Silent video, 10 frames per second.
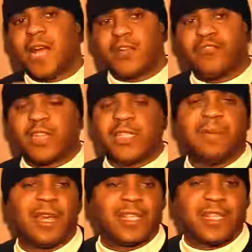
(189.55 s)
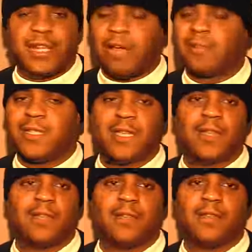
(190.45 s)
I drank some Hennessy, and that was
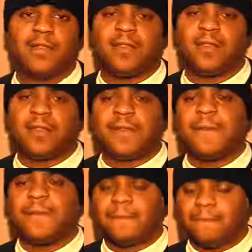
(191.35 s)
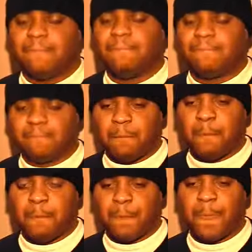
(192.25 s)
it. Okay. So what was the
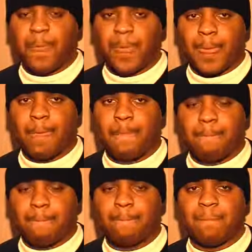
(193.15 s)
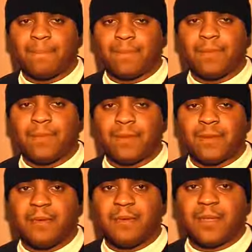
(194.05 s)
scene like down at the courtroom
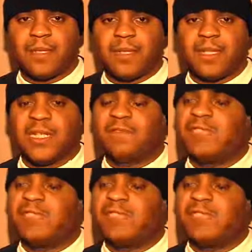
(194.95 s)
a couple days ago?